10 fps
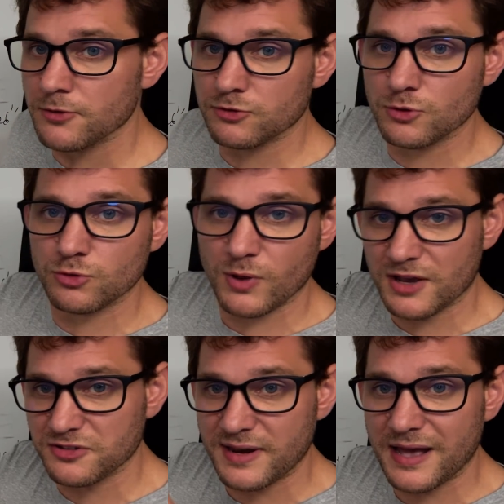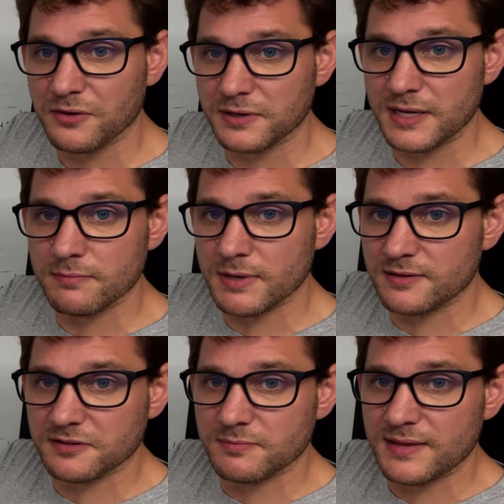There's no directionality.
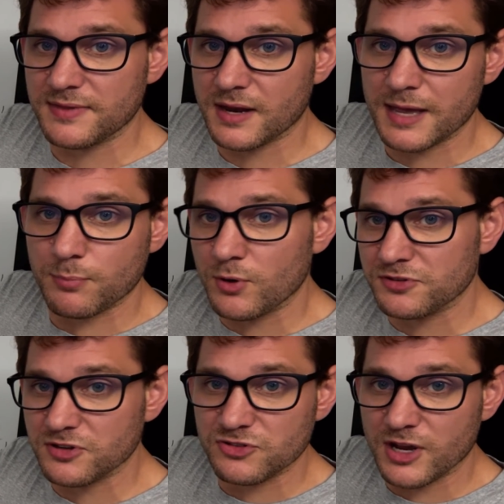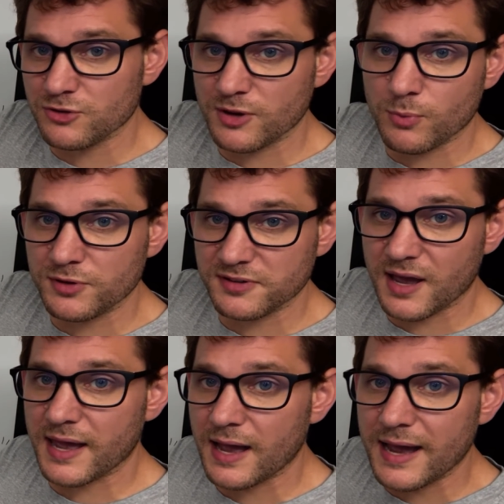It doesn't mean that I points to j or j points to
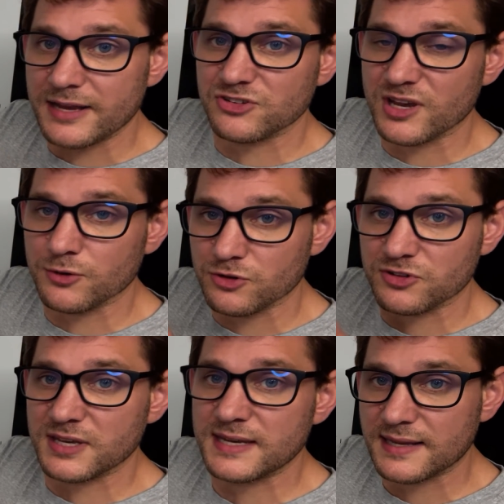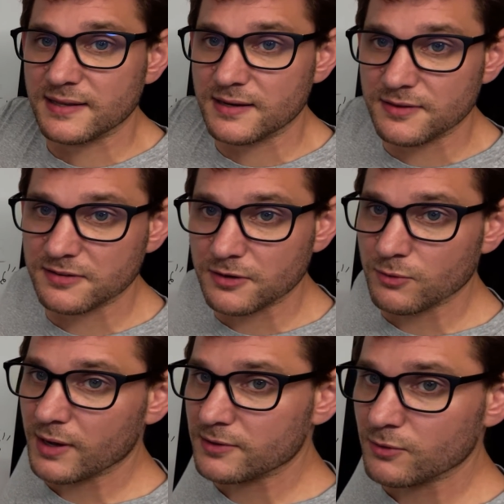I and j are just connected in this
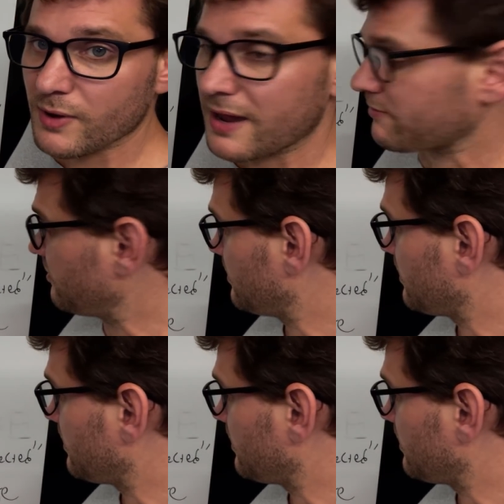undirected graph.